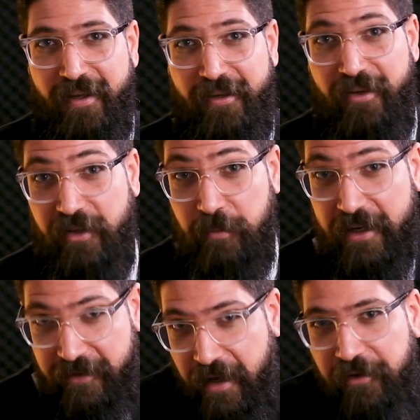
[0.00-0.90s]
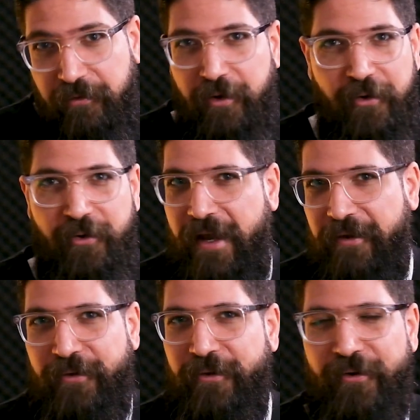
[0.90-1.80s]
Does it make sense for you? I
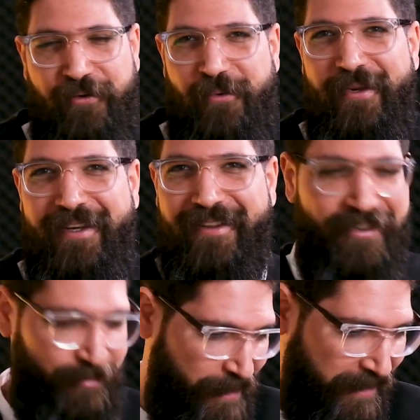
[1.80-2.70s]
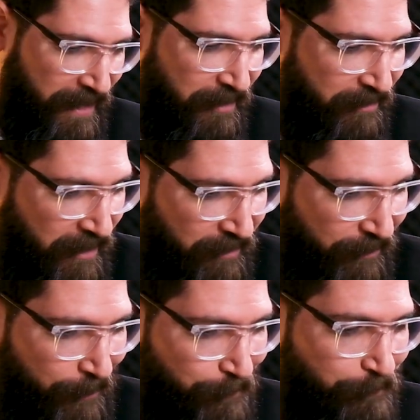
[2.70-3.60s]
don't know. For me, it doesn't make any sense.
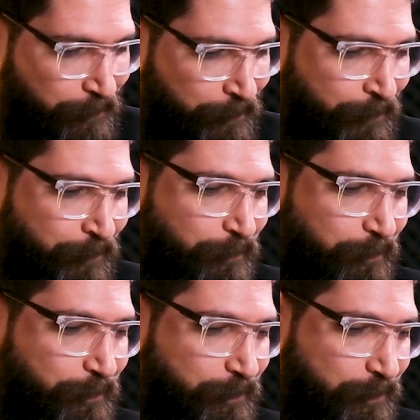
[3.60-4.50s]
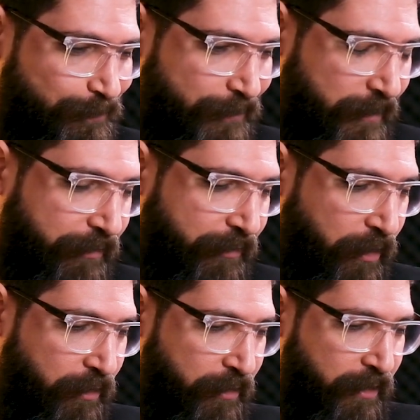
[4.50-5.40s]
Huh?
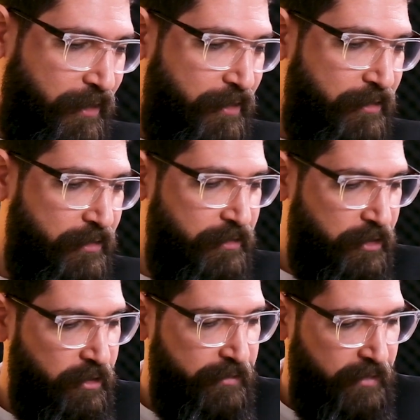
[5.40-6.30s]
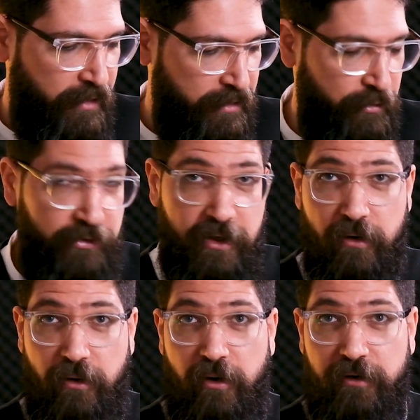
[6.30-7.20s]
So the Kurds are using,
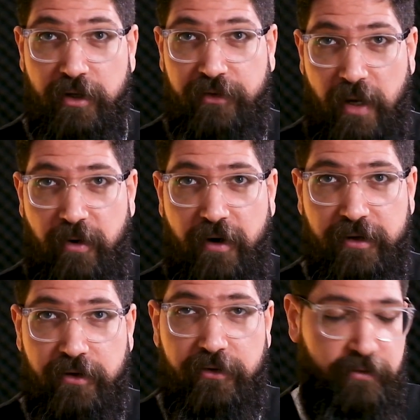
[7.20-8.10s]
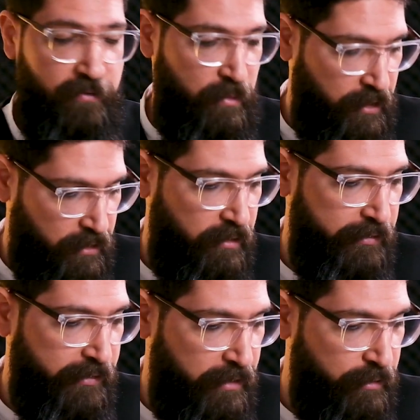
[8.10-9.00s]
or the separatists from the
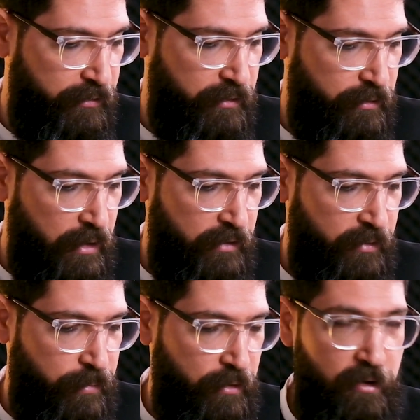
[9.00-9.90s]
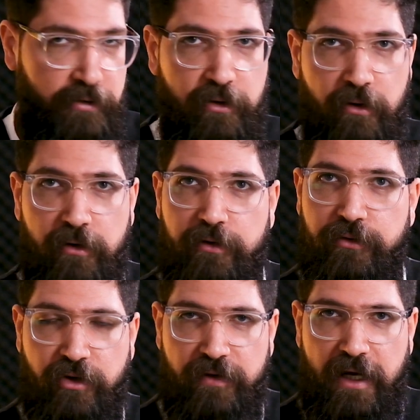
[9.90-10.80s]
Kurds are using, the US support in order
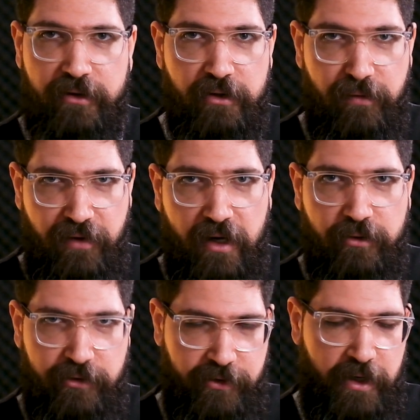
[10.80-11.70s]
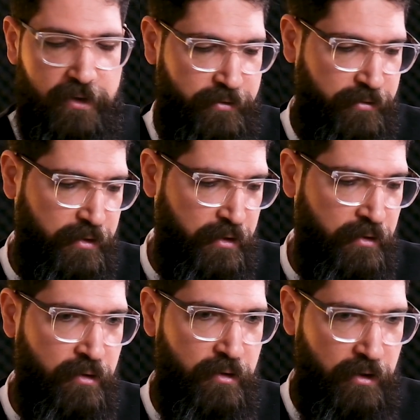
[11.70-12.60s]
to create a de facto state
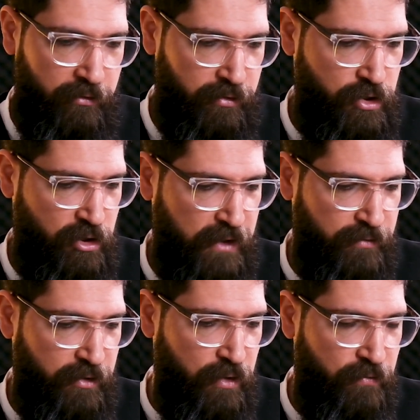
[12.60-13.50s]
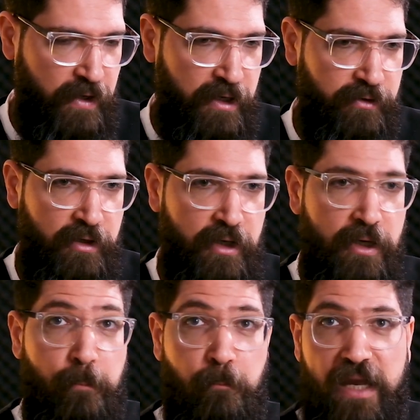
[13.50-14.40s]
in the eastern shore of the Euphrates
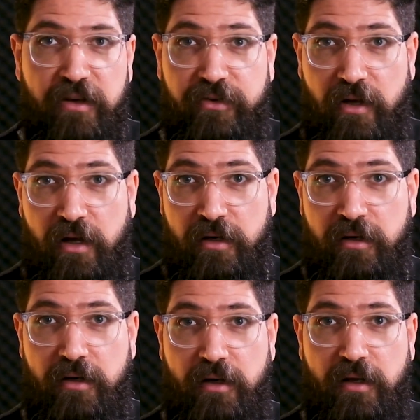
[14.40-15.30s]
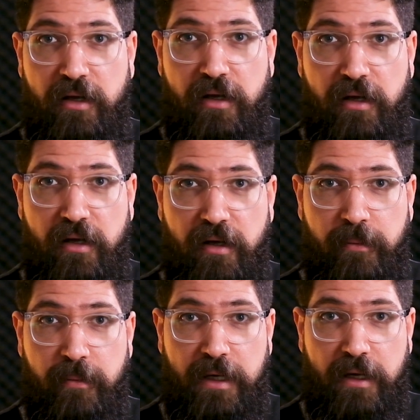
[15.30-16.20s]
based on
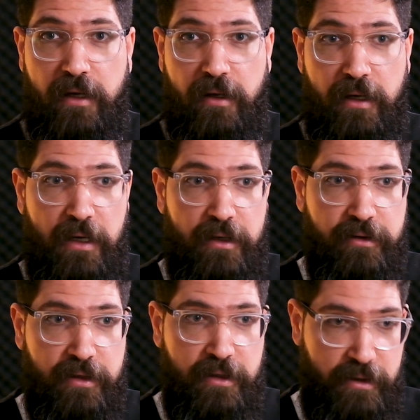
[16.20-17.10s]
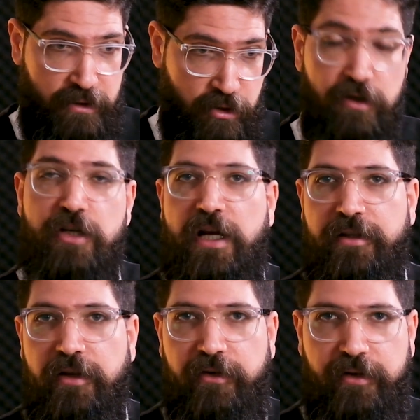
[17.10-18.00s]
the Kurdish
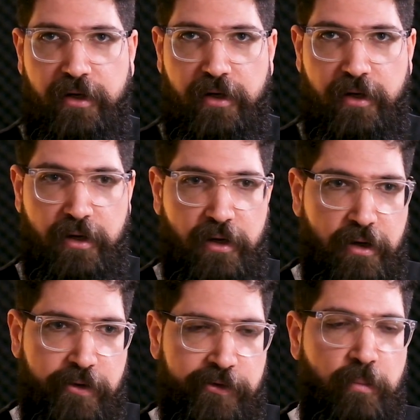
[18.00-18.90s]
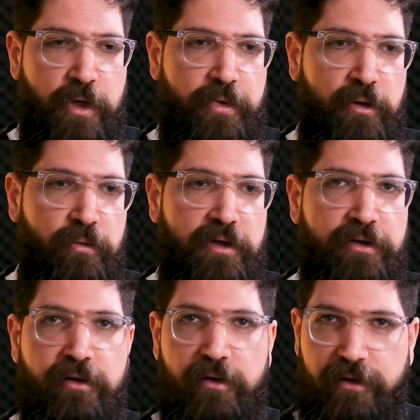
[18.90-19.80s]
ethnicity. Some people will,
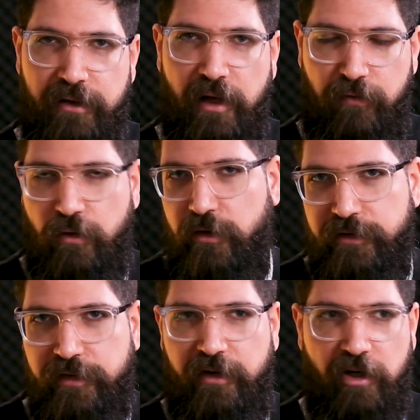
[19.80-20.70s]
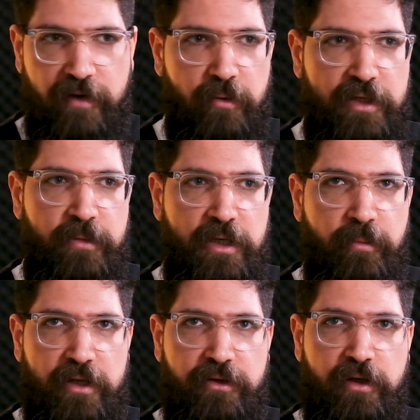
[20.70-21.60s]
of course, disagree with me,
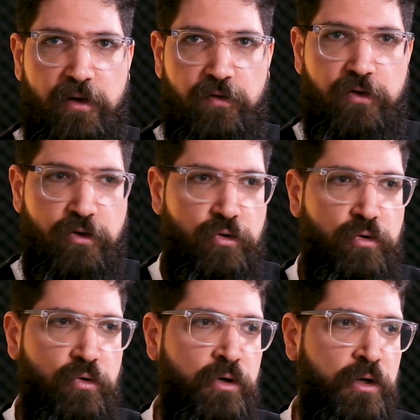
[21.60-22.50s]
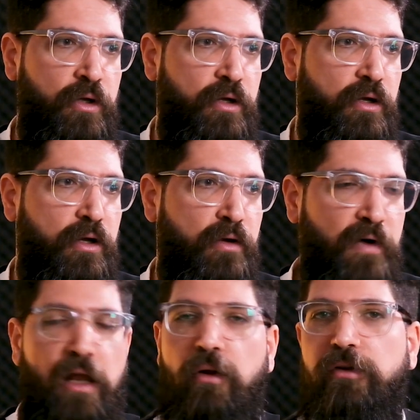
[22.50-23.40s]
but if you
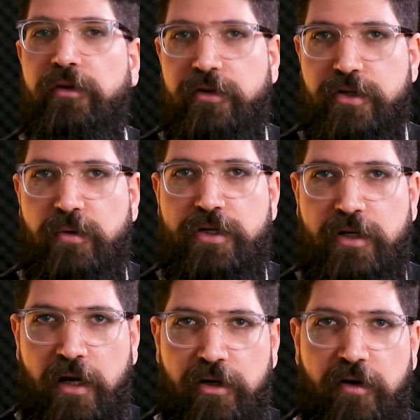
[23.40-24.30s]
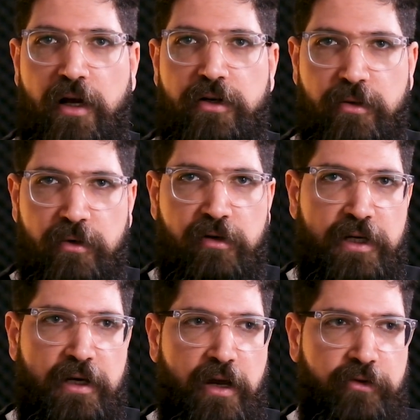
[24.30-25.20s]
follow the situation underground, you will
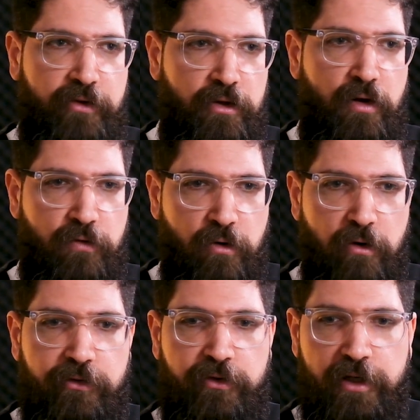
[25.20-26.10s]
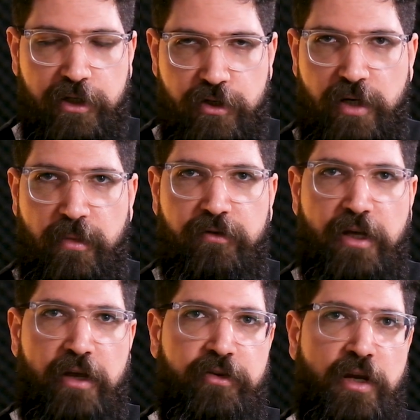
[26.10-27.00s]
realize that, of course, the leadership of
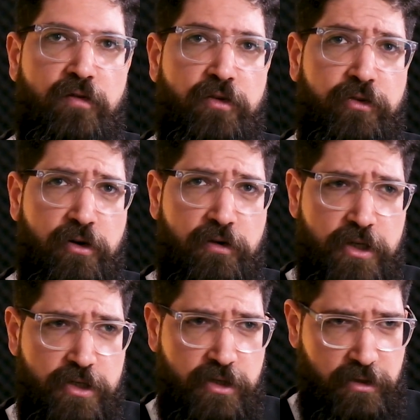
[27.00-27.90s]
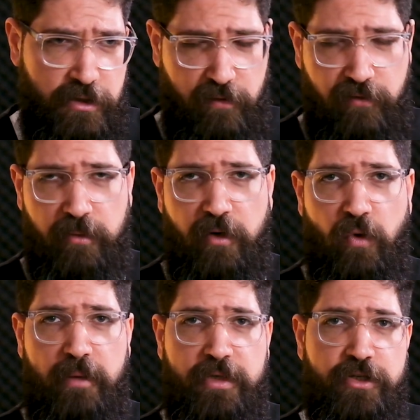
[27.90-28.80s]
the SDF is Kurdish. They're from the
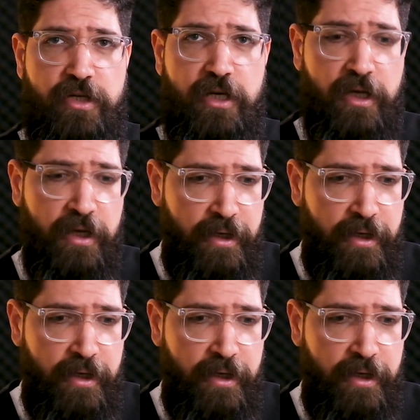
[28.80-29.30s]
YPG.